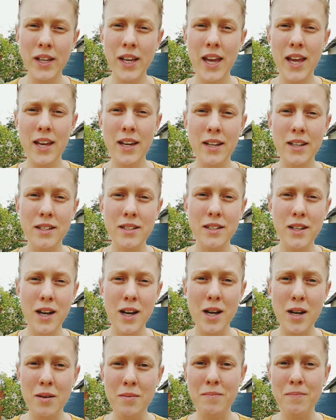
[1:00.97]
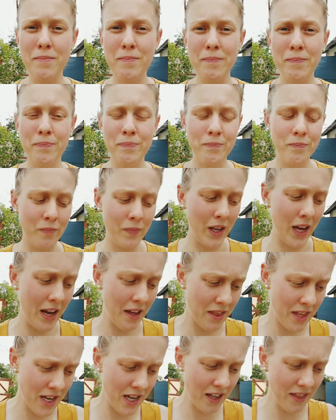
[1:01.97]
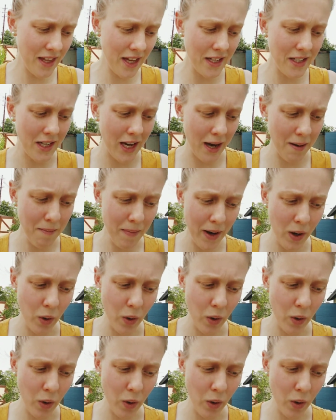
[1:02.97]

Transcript: and I think at that time my